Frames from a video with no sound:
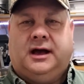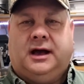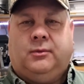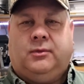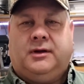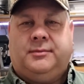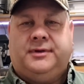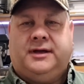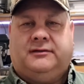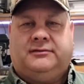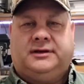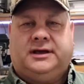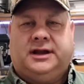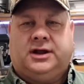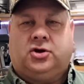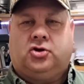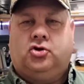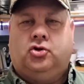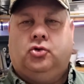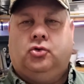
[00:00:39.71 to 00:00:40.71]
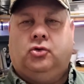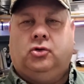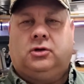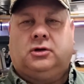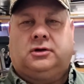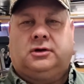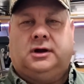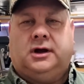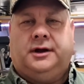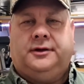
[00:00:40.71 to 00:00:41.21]
I want to be able to get a
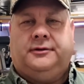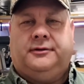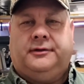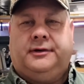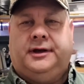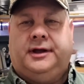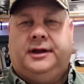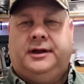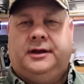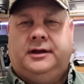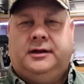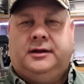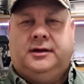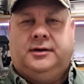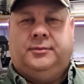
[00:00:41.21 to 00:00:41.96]
cooler under it,